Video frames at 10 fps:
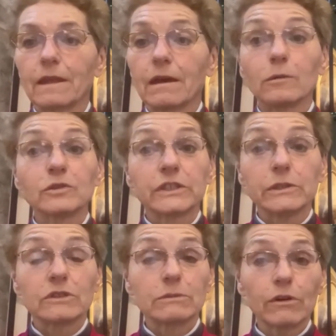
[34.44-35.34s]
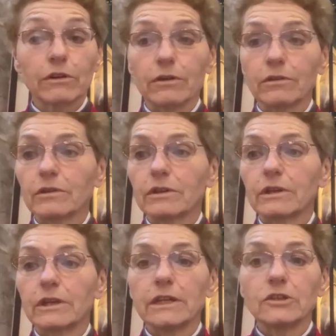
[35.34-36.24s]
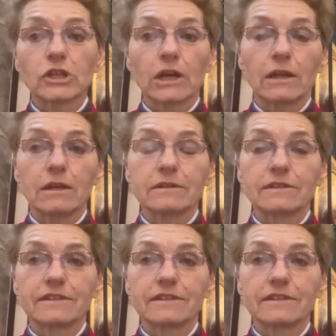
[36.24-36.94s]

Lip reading: I will see you tomorrow, inshallah.